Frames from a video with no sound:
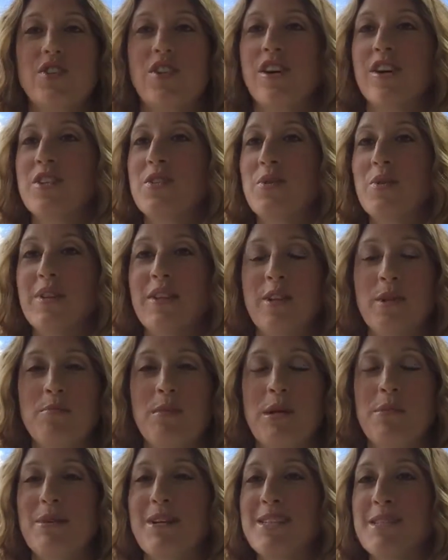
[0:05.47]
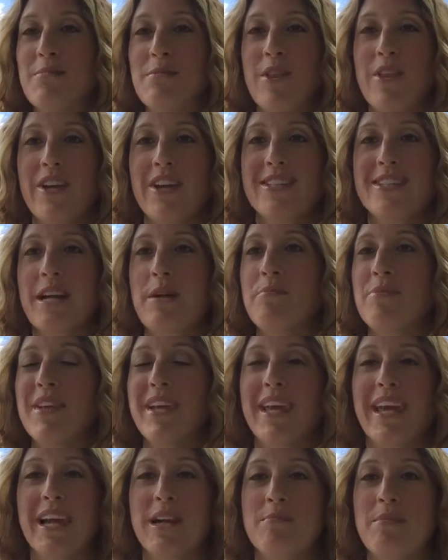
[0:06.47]
talk to you a little bit about some of the things I'm
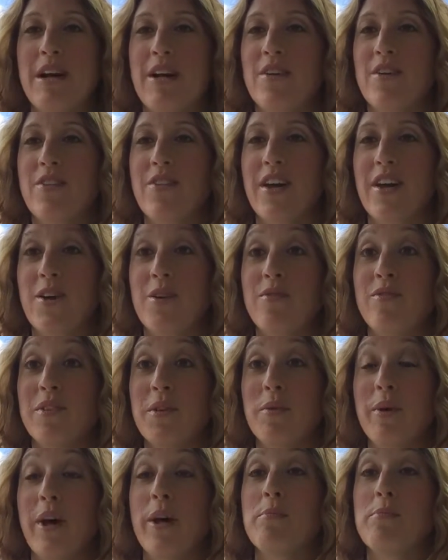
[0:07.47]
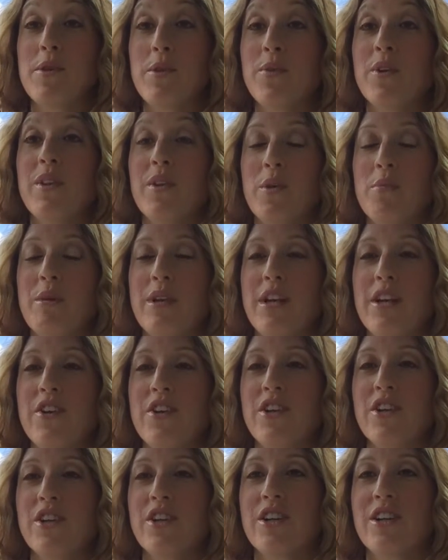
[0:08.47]
thinking about that hopefully will help you a little bit on
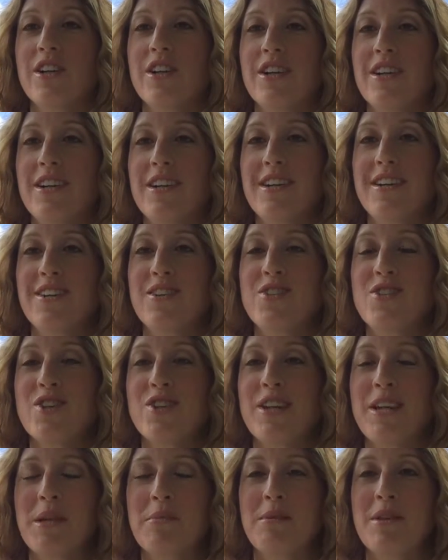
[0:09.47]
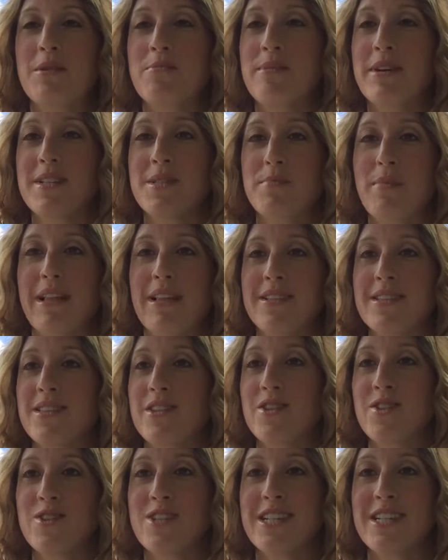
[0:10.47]
your journey to be the best balanced
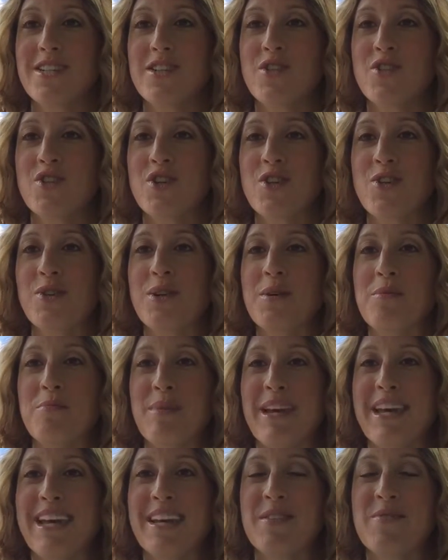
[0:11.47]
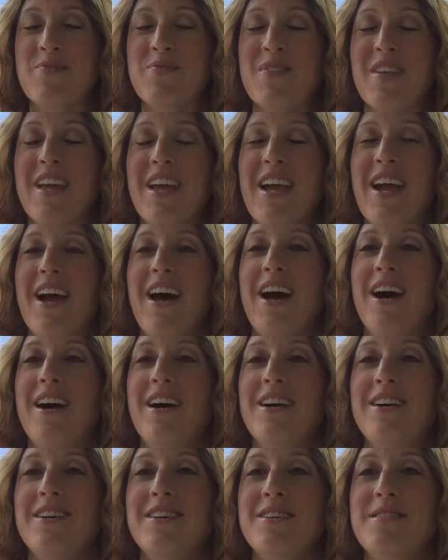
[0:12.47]
literacy teacher you can be.
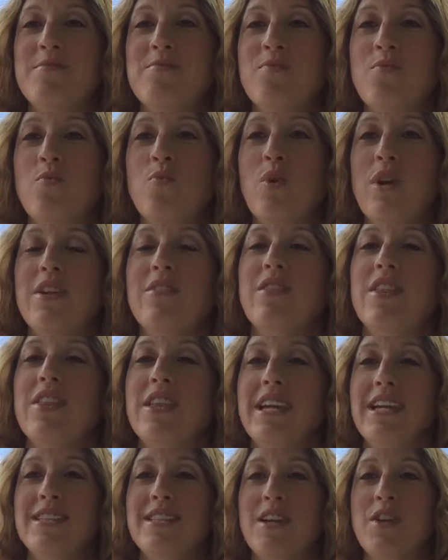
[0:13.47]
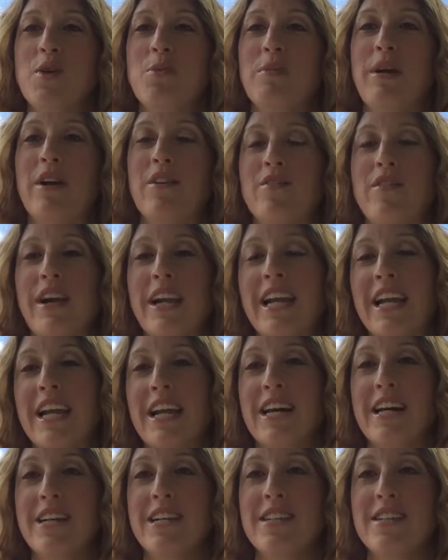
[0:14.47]
One of the things that you might
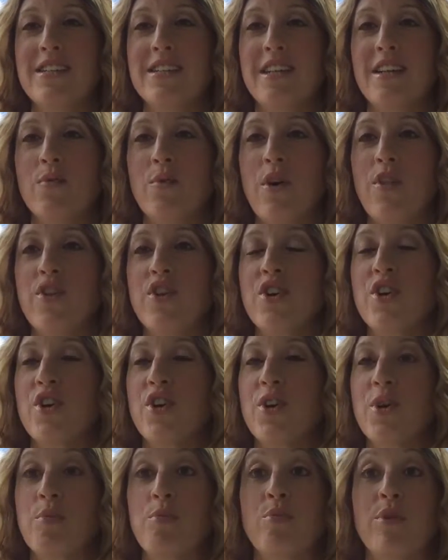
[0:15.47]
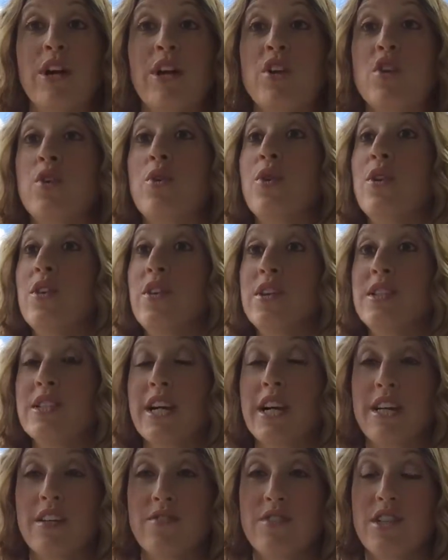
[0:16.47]
recognize, whether you're brand new to this
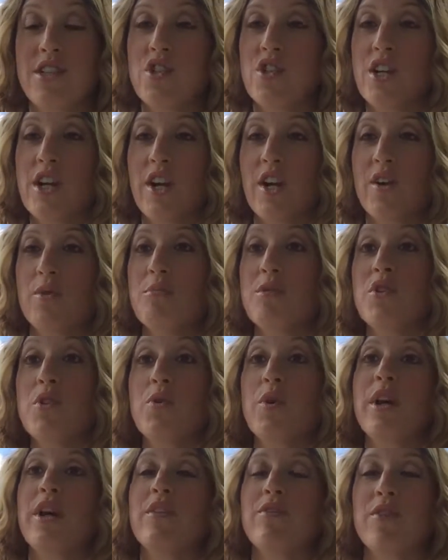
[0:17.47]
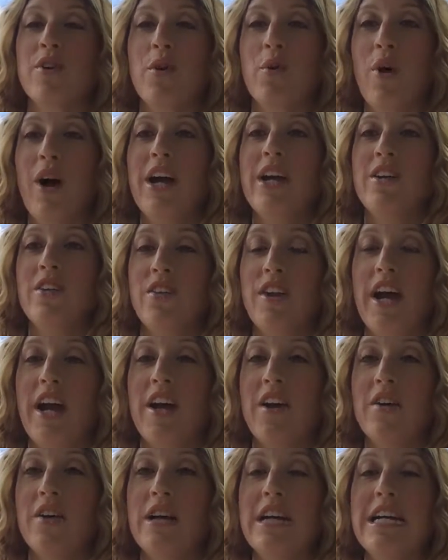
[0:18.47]
kind of teaching or have been doing it for a while
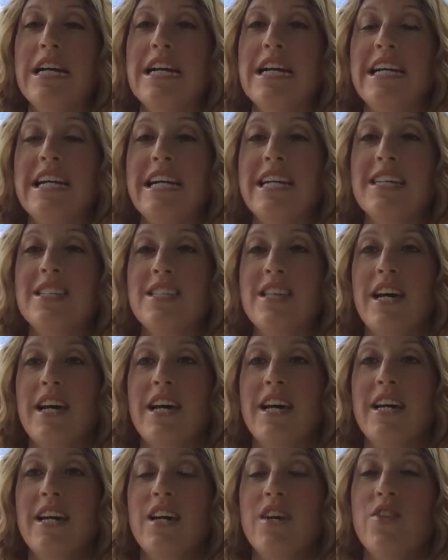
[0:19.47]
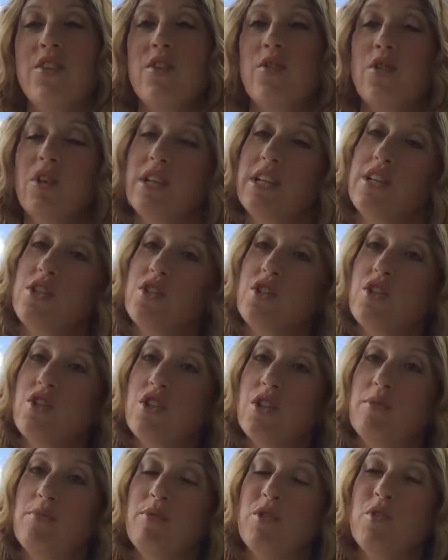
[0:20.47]
now, is that the
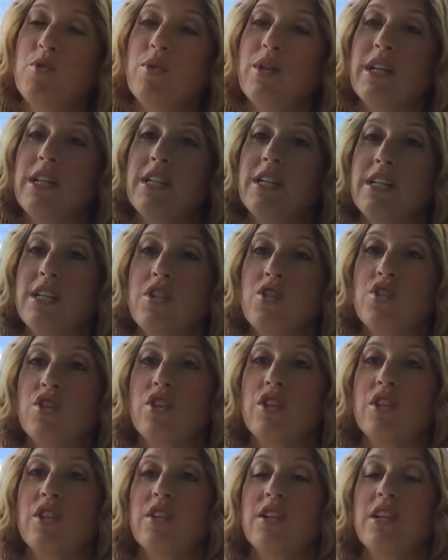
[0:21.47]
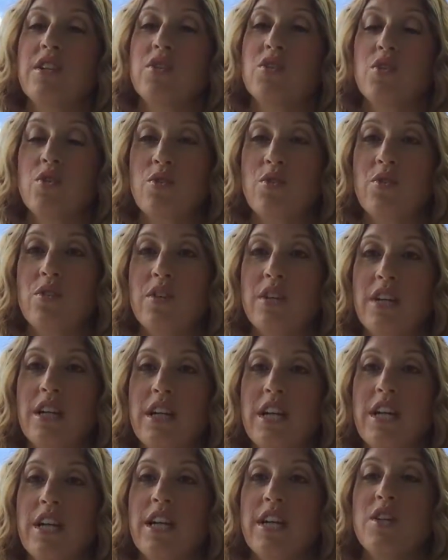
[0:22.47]
relationship between teacher and student
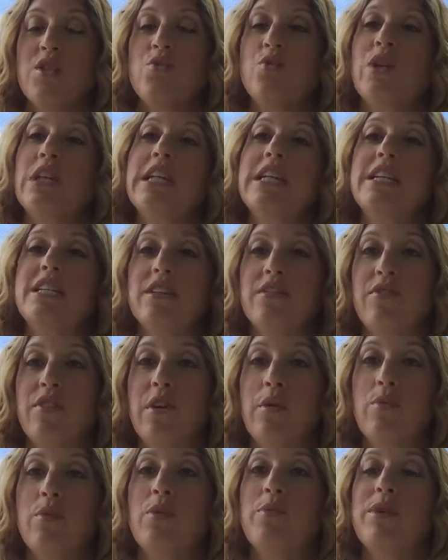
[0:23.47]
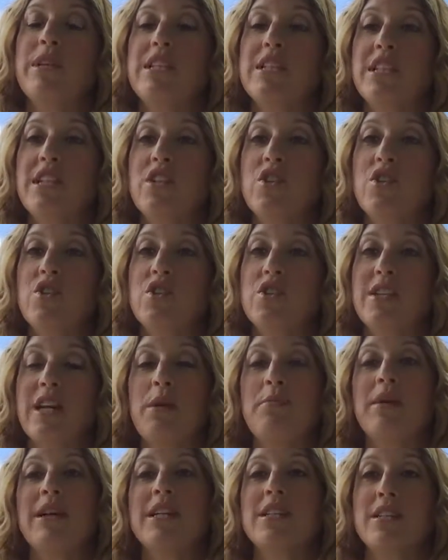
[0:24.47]
is really different when we teach side
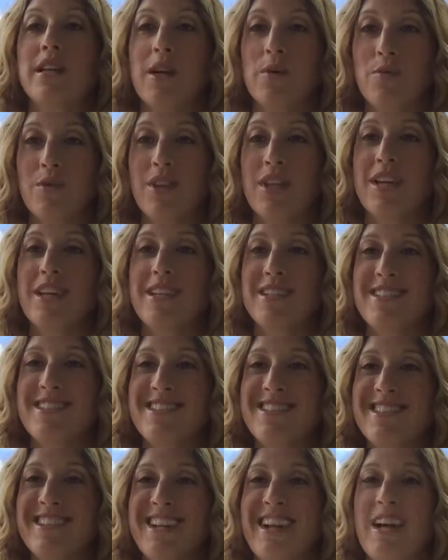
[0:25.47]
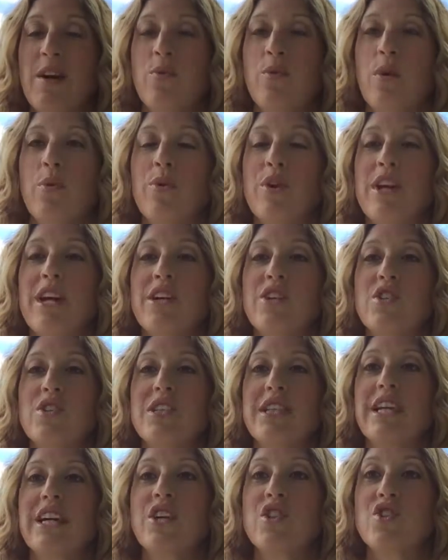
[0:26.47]
by side with kids, where we're not just
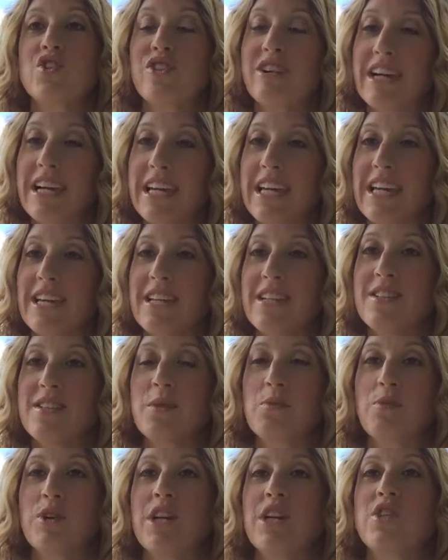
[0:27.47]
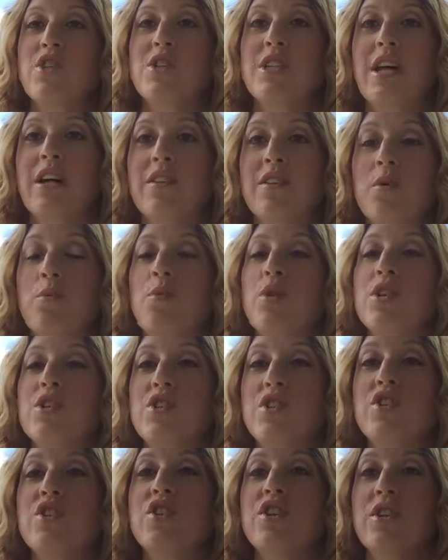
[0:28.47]
lecturing at kids and we're not just telling them what
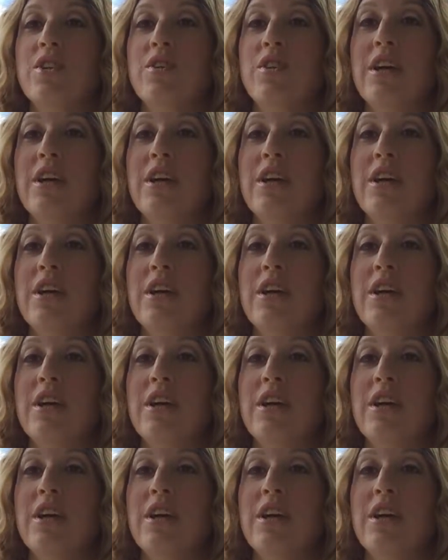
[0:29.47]
to do.